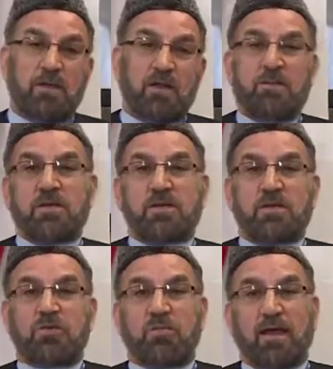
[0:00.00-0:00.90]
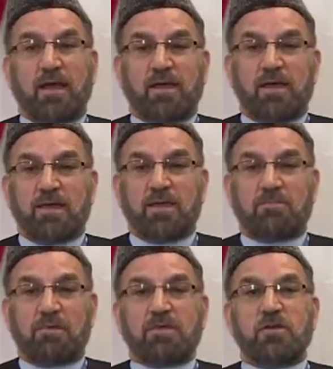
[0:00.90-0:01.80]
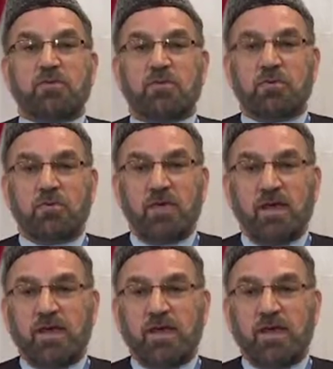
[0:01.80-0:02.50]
let me take you back and present to you